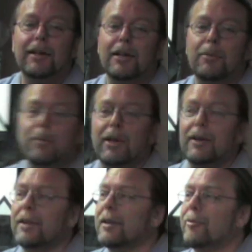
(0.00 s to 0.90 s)
round a little bit
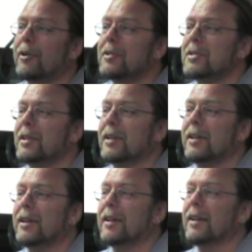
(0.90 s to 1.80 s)
better than the first?
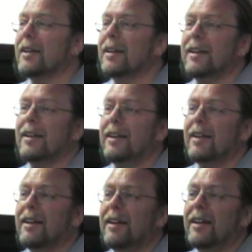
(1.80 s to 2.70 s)
Yeah, a
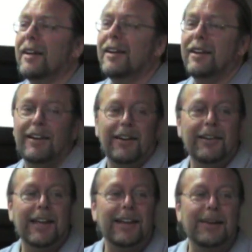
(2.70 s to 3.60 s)
little sweeter.
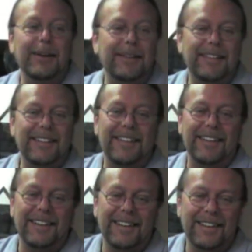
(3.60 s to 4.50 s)
Okay, good.
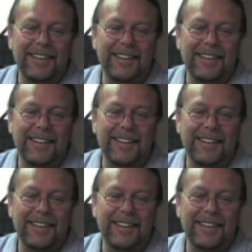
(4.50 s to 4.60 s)
Good.